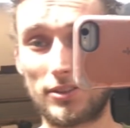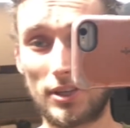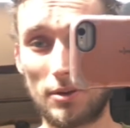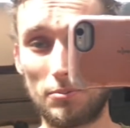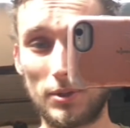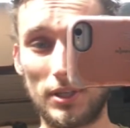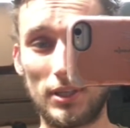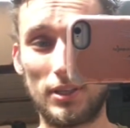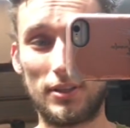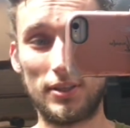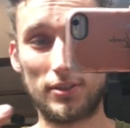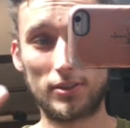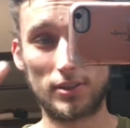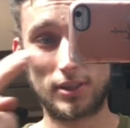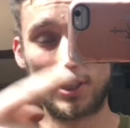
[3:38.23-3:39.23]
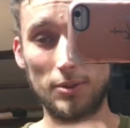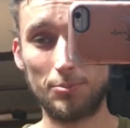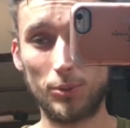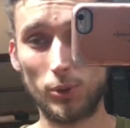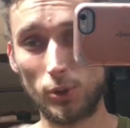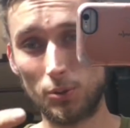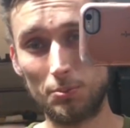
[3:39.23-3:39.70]
sent me this
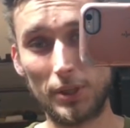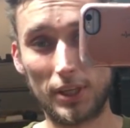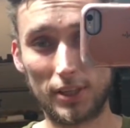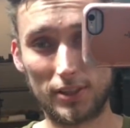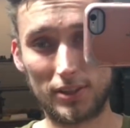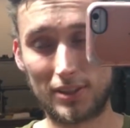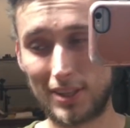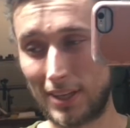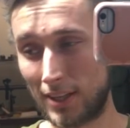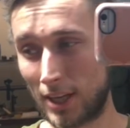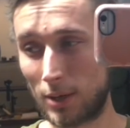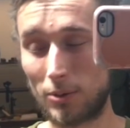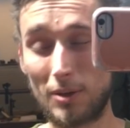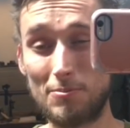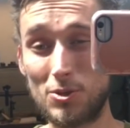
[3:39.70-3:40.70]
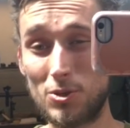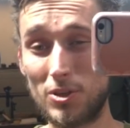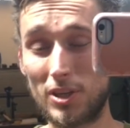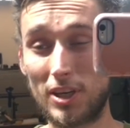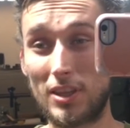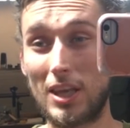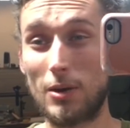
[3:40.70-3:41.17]
gimbal because they like what I'm
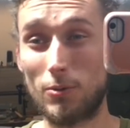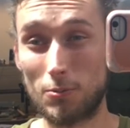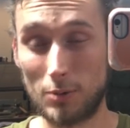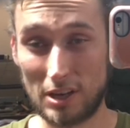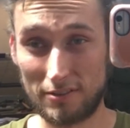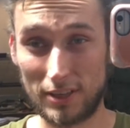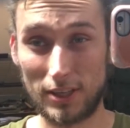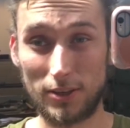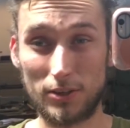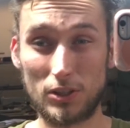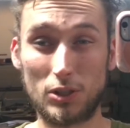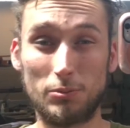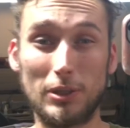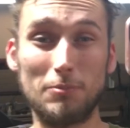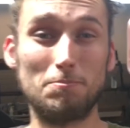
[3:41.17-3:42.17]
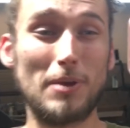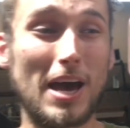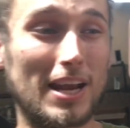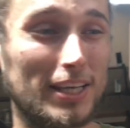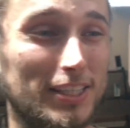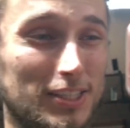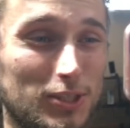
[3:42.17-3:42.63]
doing and they want my videos to be
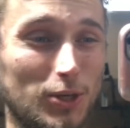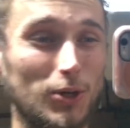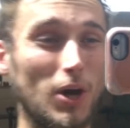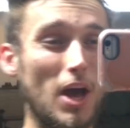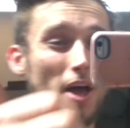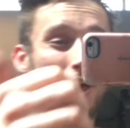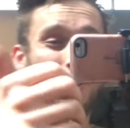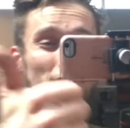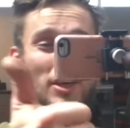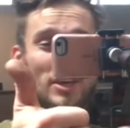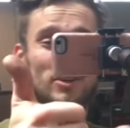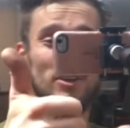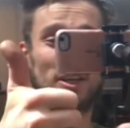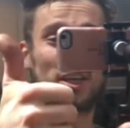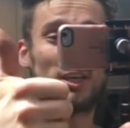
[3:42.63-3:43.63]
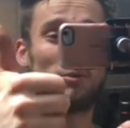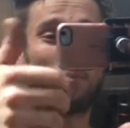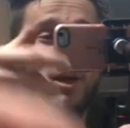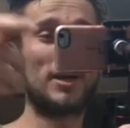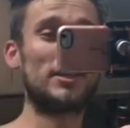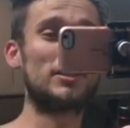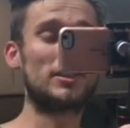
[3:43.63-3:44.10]
better. So thank you to
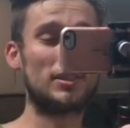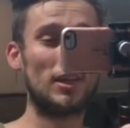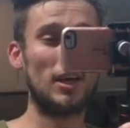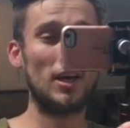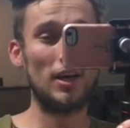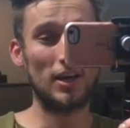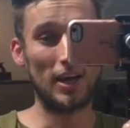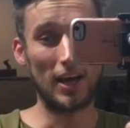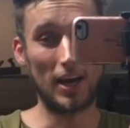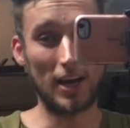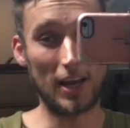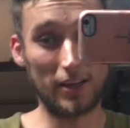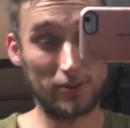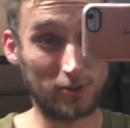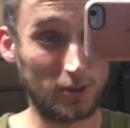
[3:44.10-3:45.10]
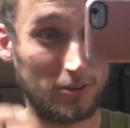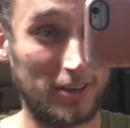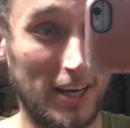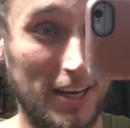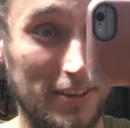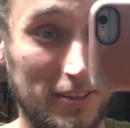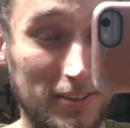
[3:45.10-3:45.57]
GearBest, and so
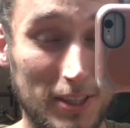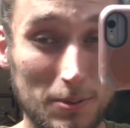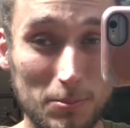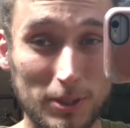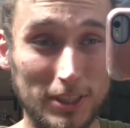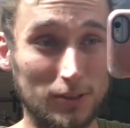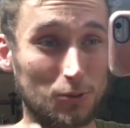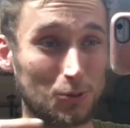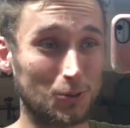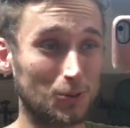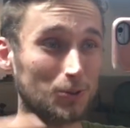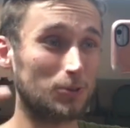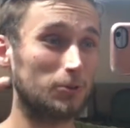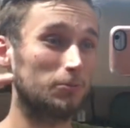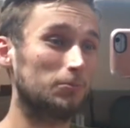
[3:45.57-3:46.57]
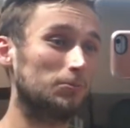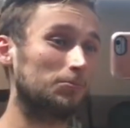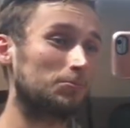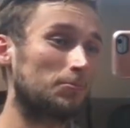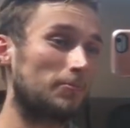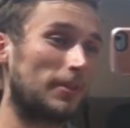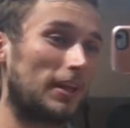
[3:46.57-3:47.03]
far this gimbal is awesome.
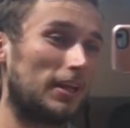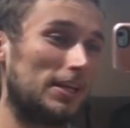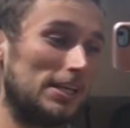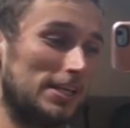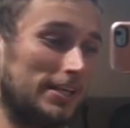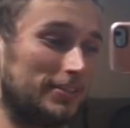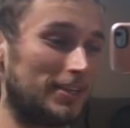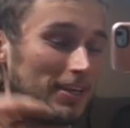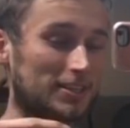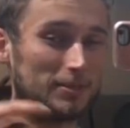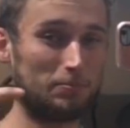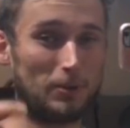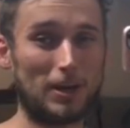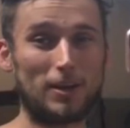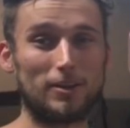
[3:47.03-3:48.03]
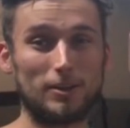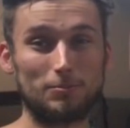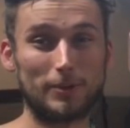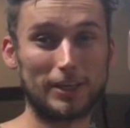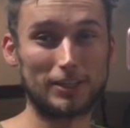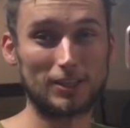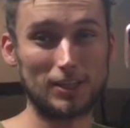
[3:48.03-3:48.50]
It's actually better than
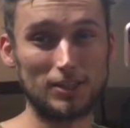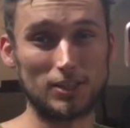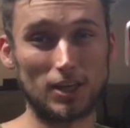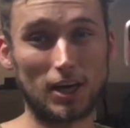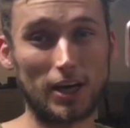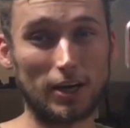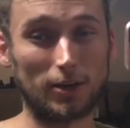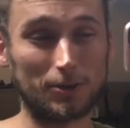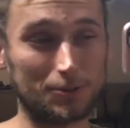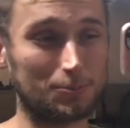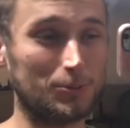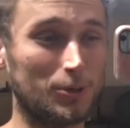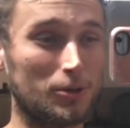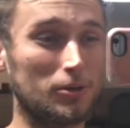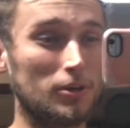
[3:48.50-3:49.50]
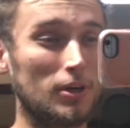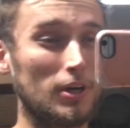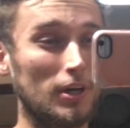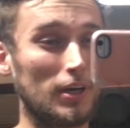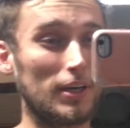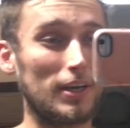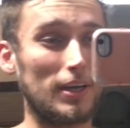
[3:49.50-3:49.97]
my DJI Osmo,
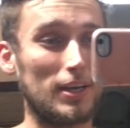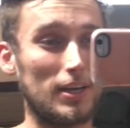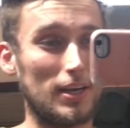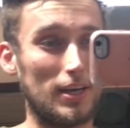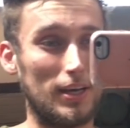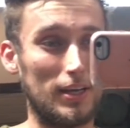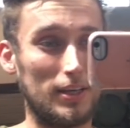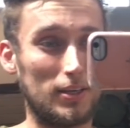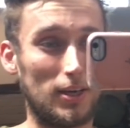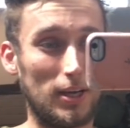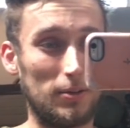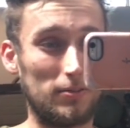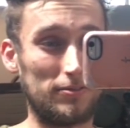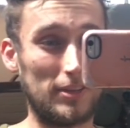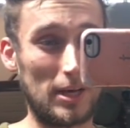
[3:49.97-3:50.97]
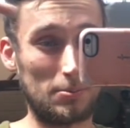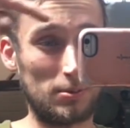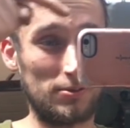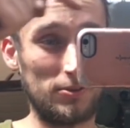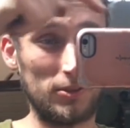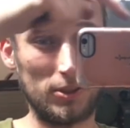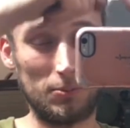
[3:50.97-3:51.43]
and I far
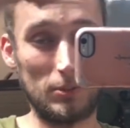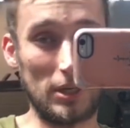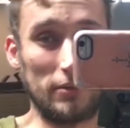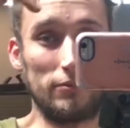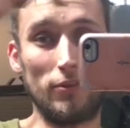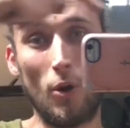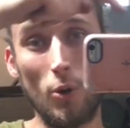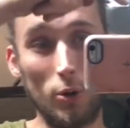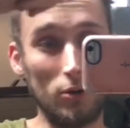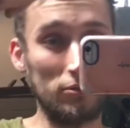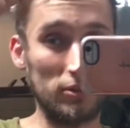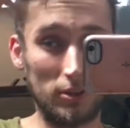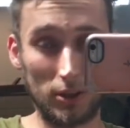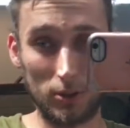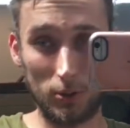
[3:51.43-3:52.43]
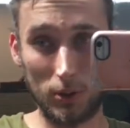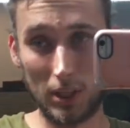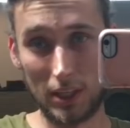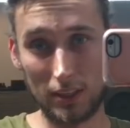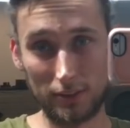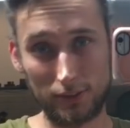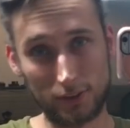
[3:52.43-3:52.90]
prefer my phone for
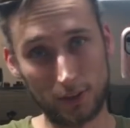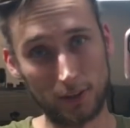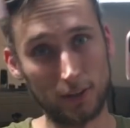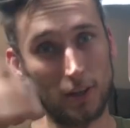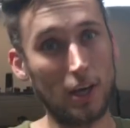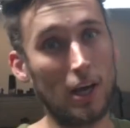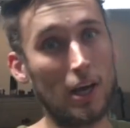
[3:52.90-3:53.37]
recording, so